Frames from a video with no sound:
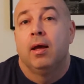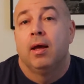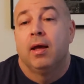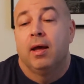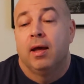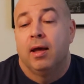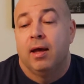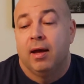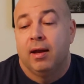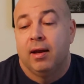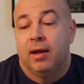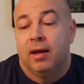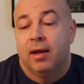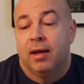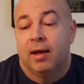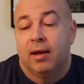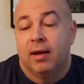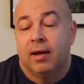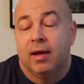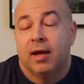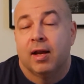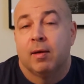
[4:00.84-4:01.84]
and
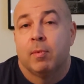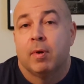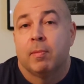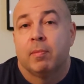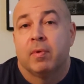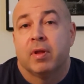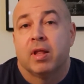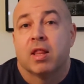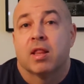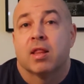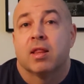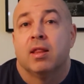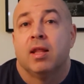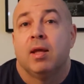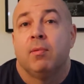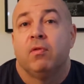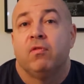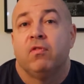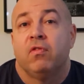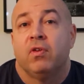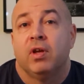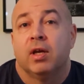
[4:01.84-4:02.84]
an Anabaptist
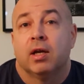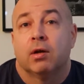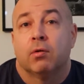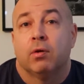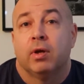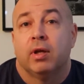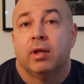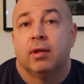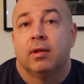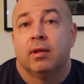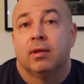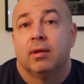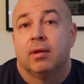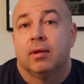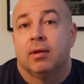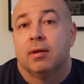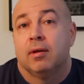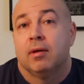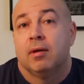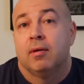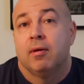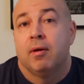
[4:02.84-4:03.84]
named Vicarant
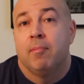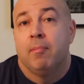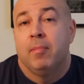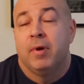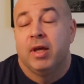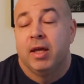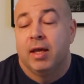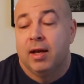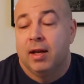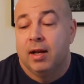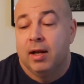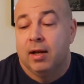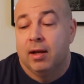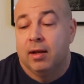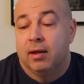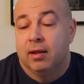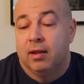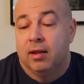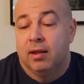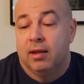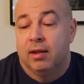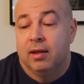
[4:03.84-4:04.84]

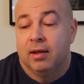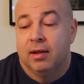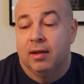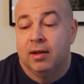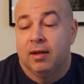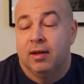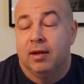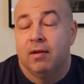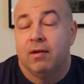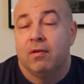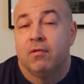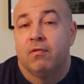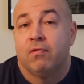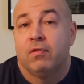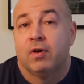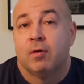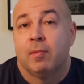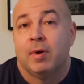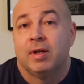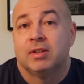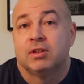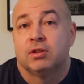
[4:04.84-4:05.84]
beheaded the
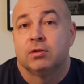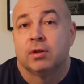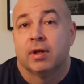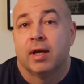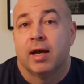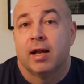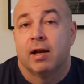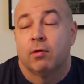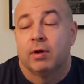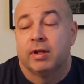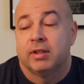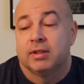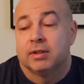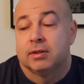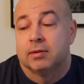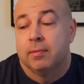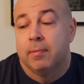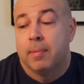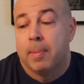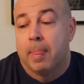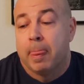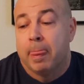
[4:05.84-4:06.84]
Ferromancer Ganares
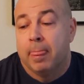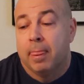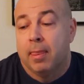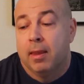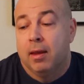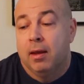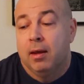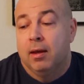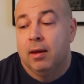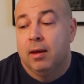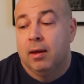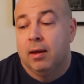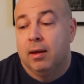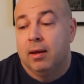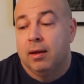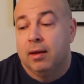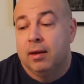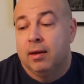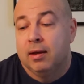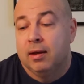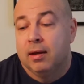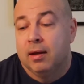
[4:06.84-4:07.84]

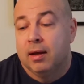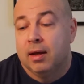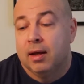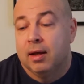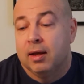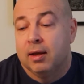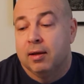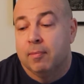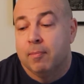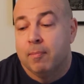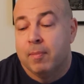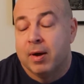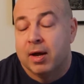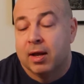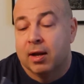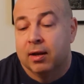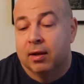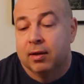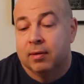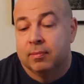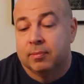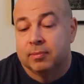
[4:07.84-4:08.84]
in a
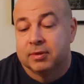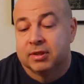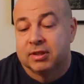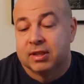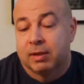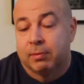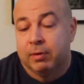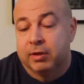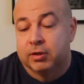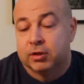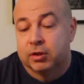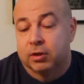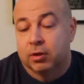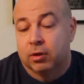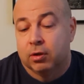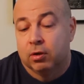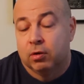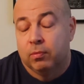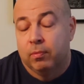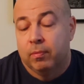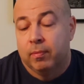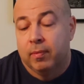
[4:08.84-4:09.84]
battle some years
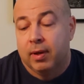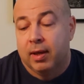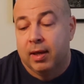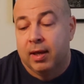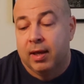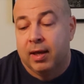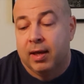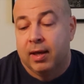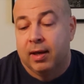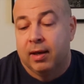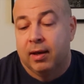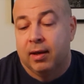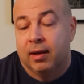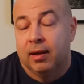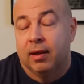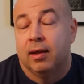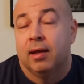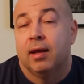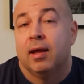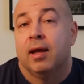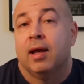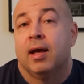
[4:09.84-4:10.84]
ago, and
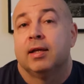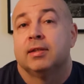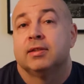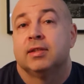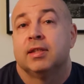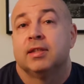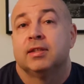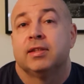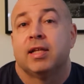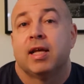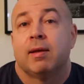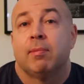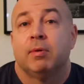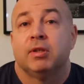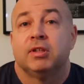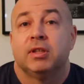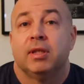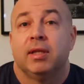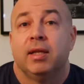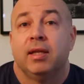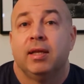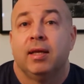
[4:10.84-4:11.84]
has
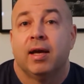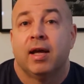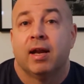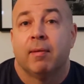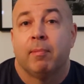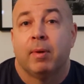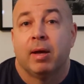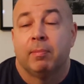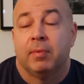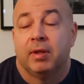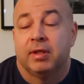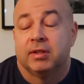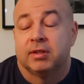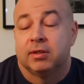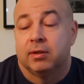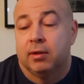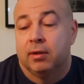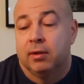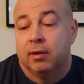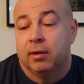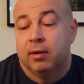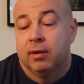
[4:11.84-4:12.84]
established the Anabaptist
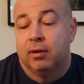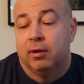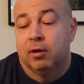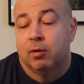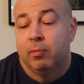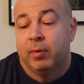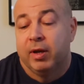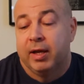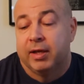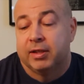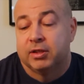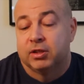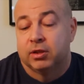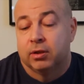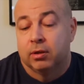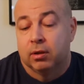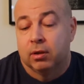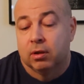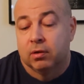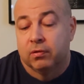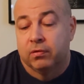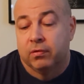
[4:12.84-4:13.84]
domination
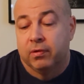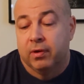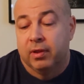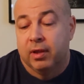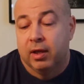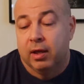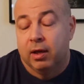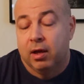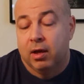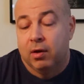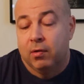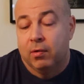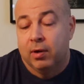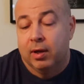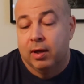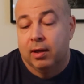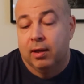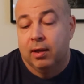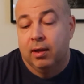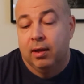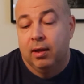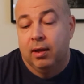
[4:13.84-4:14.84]
of the area.